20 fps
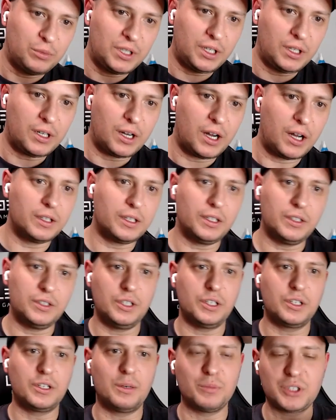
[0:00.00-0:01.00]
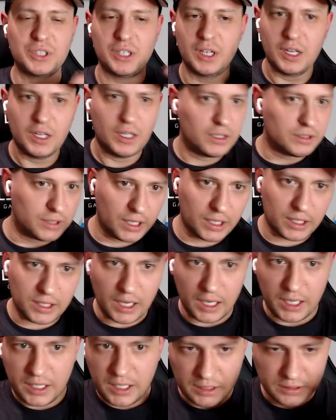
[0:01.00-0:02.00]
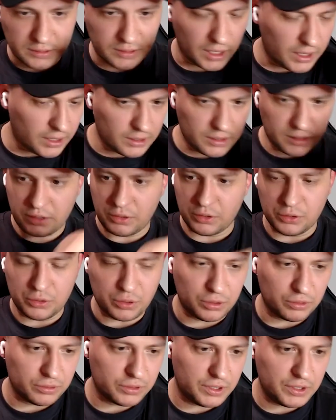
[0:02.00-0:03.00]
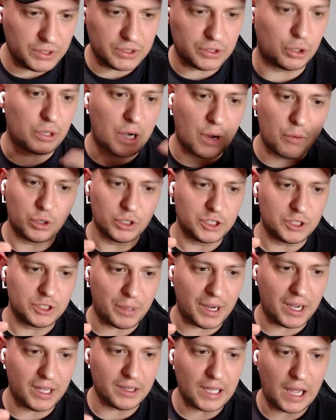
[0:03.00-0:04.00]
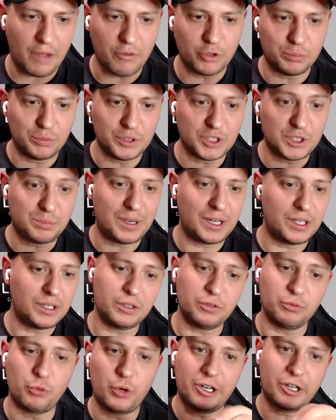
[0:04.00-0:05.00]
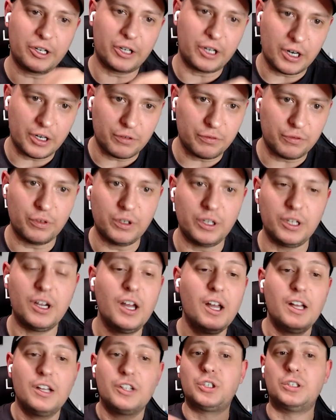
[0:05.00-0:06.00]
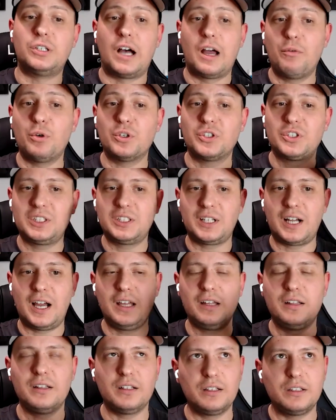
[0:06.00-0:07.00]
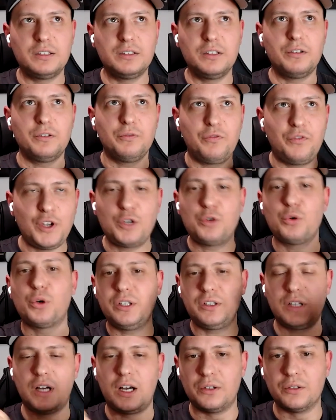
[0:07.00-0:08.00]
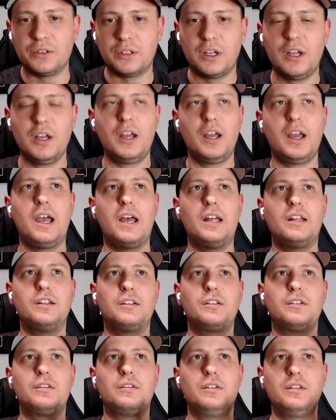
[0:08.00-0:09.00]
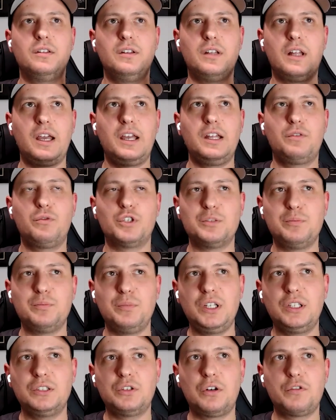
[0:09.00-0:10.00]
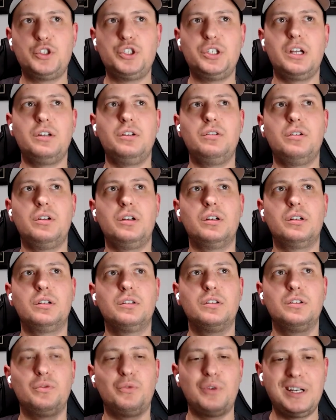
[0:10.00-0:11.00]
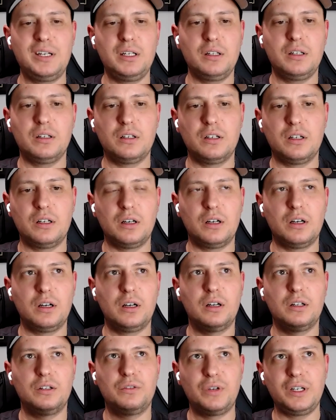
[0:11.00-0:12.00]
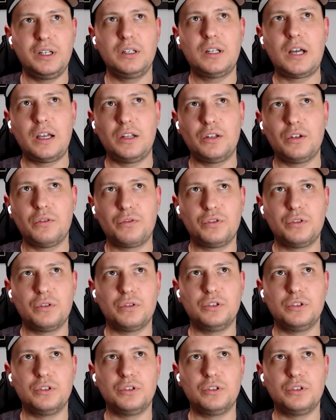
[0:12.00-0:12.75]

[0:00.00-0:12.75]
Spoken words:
300 dirhams. Like, I can, like, control this, so I won't spend. I will be spending very carefully. So I was trying to figure it out. And it was middle of January, 26th